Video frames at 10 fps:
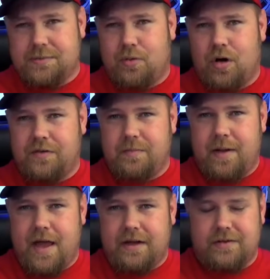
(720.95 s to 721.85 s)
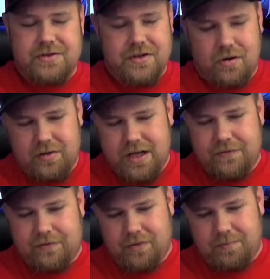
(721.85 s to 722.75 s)
port on the back. There's no
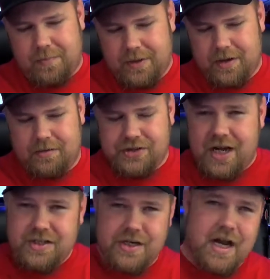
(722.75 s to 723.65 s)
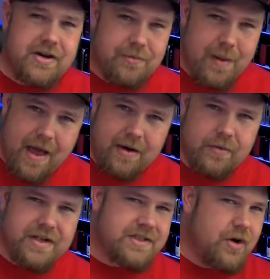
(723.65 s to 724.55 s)
need for, changing out your
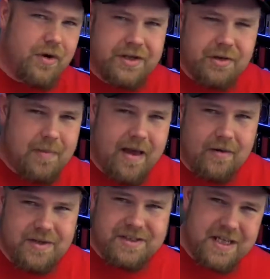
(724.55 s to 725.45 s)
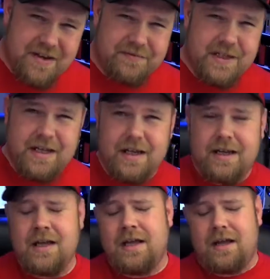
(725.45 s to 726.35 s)
batteries, knowing your battery
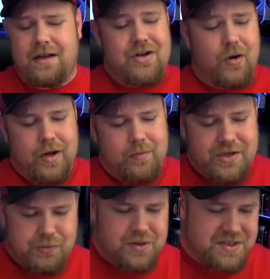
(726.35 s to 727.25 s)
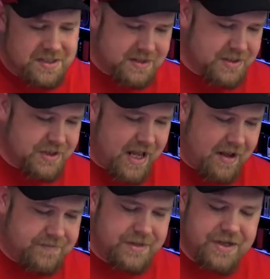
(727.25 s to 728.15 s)
safety, knowing which resistance you
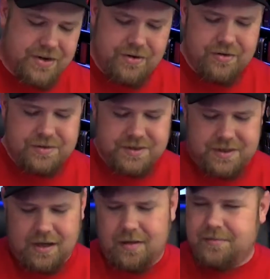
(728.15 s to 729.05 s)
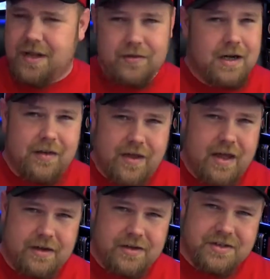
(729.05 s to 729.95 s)
have to use. None of
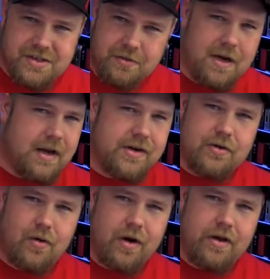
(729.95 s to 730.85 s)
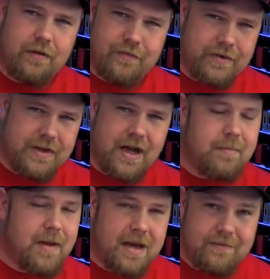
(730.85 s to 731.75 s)
that. You just screw down your coil, fill it
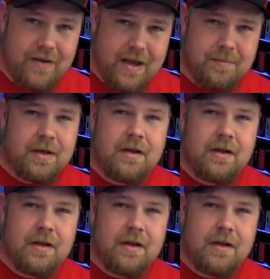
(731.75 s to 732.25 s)
up, and vape.